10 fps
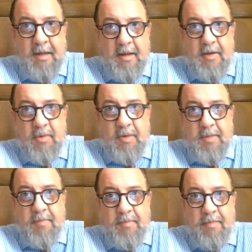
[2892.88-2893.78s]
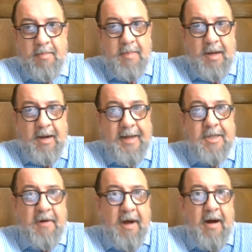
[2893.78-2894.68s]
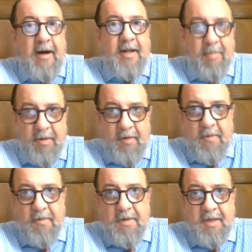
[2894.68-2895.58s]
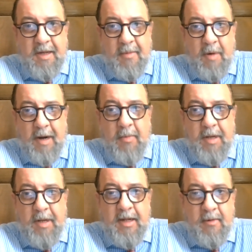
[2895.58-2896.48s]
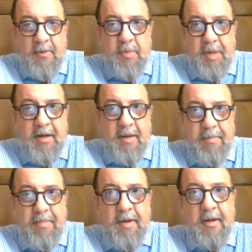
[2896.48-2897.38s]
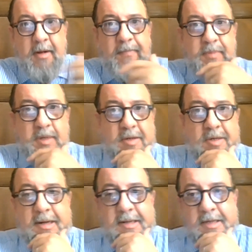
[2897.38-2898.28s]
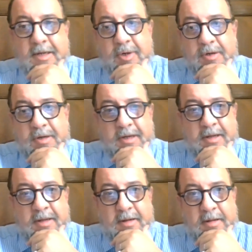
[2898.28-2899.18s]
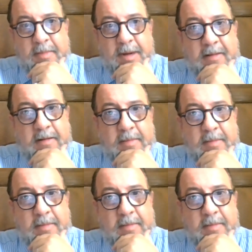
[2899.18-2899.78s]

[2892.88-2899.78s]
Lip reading: So it's an extra argument, you could say, why we need to speed up digitalization in the maritime